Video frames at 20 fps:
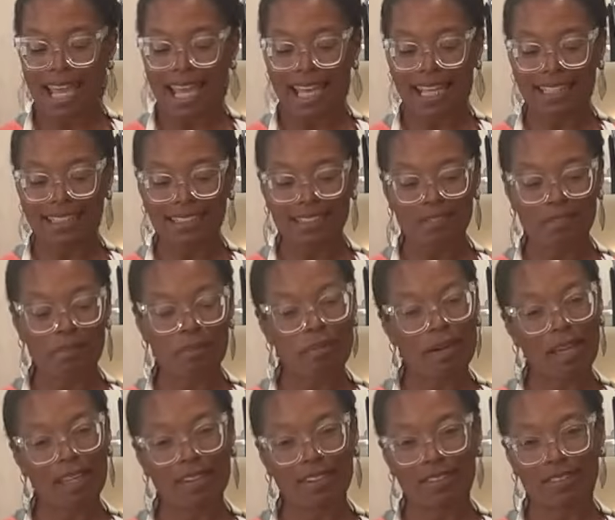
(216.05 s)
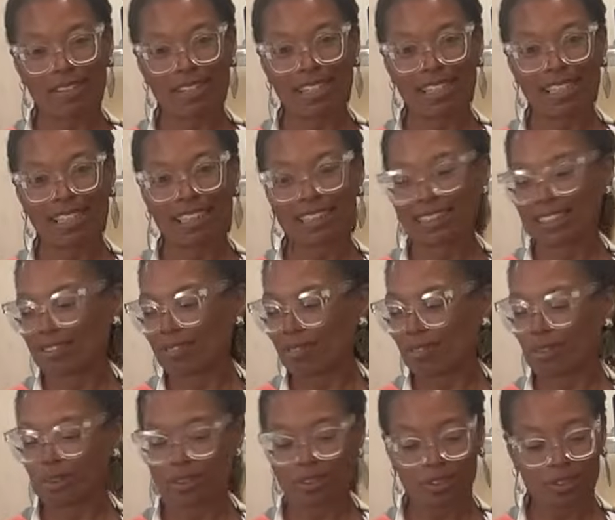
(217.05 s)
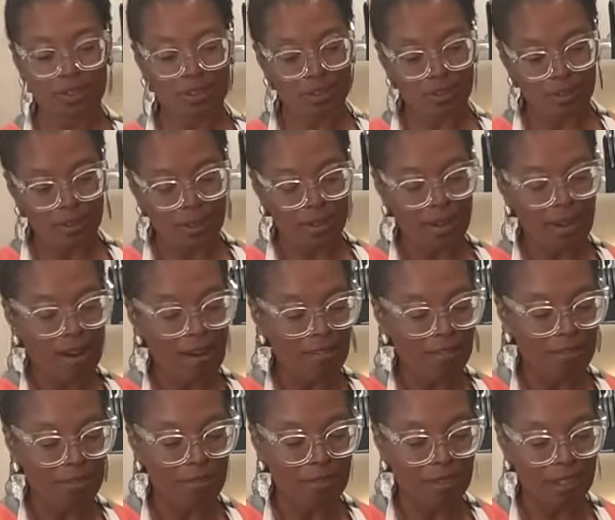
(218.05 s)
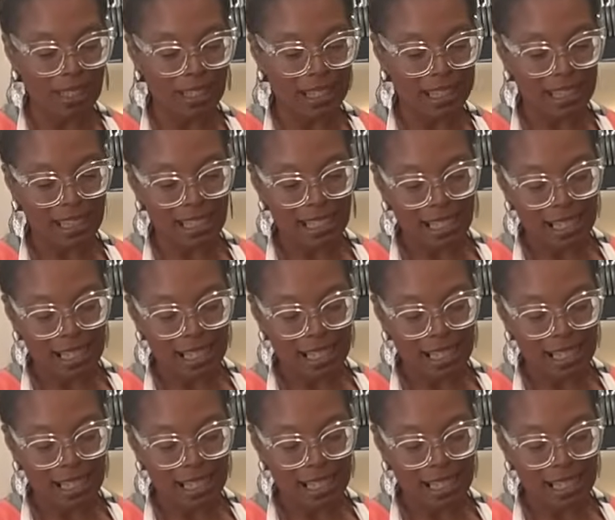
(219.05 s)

And some of my ingredients I'm going to start off with.